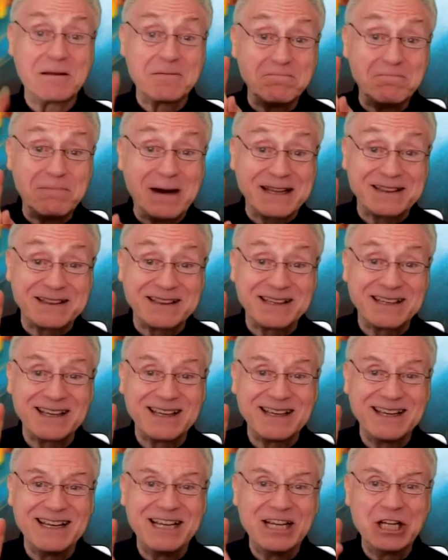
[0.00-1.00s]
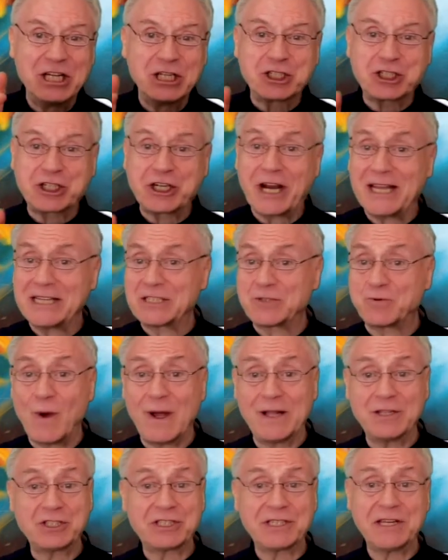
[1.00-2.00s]
but tries
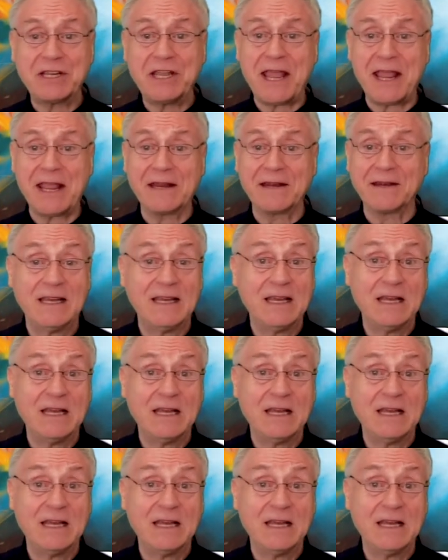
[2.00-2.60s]
once again